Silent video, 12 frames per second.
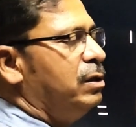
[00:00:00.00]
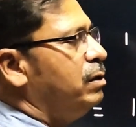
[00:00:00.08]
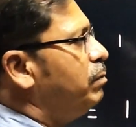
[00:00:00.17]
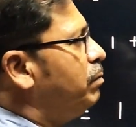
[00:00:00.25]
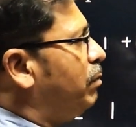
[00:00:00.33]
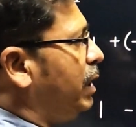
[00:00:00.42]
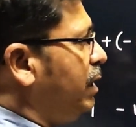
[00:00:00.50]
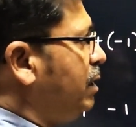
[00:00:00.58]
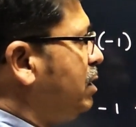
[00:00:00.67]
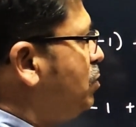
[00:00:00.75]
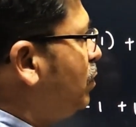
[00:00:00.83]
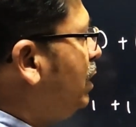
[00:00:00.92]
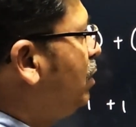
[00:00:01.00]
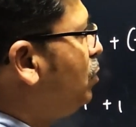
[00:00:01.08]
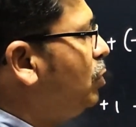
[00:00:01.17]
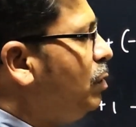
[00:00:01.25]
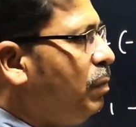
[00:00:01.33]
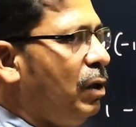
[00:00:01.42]
minus 1 to
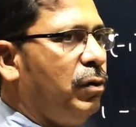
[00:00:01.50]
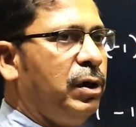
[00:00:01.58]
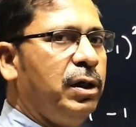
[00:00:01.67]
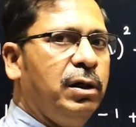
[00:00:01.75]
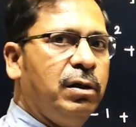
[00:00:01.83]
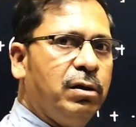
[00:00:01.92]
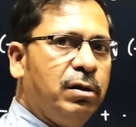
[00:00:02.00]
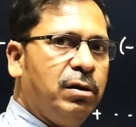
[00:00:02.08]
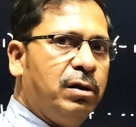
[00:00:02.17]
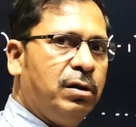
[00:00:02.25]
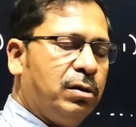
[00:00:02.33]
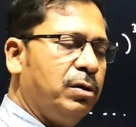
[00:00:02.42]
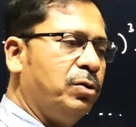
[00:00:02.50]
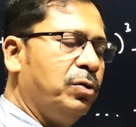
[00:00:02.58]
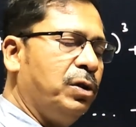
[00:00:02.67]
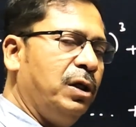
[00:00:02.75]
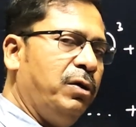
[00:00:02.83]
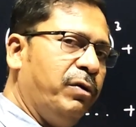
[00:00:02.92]
the power to
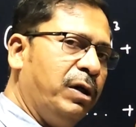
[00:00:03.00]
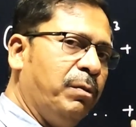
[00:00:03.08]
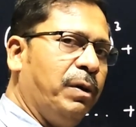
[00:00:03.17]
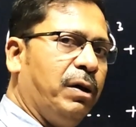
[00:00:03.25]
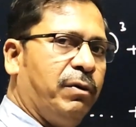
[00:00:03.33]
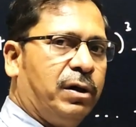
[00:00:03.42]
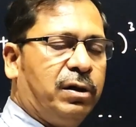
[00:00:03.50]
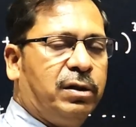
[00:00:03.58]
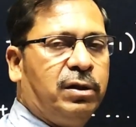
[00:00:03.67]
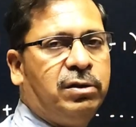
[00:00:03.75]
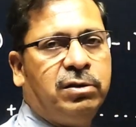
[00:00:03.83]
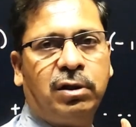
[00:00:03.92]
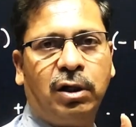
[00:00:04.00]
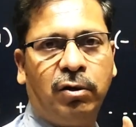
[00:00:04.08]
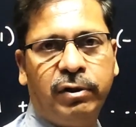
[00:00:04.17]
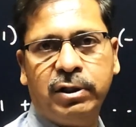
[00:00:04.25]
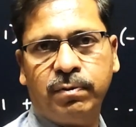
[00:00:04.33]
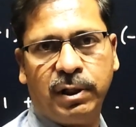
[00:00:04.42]
the even power, this is
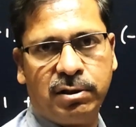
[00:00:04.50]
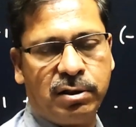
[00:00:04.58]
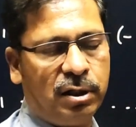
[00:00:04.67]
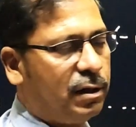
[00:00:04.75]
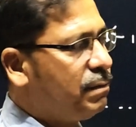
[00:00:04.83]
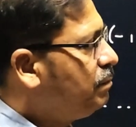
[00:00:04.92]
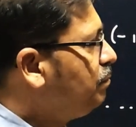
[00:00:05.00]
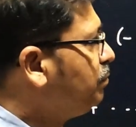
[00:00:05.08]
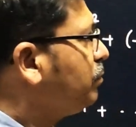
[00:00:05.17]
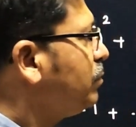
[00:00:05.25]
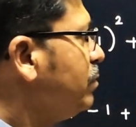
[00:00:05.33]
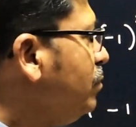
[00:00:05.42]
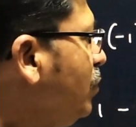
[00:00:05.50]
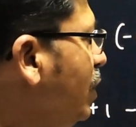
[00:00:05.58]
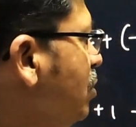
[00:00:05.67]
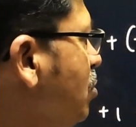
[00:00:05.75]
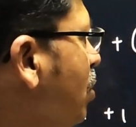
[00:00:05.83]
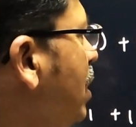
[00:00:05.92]
always plus here.
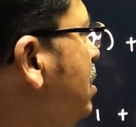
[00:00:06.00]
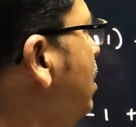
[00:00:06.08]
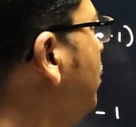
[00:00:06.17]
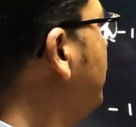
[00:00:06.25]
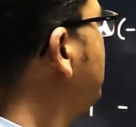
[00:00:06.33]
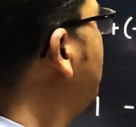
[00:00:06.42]
So lastly plus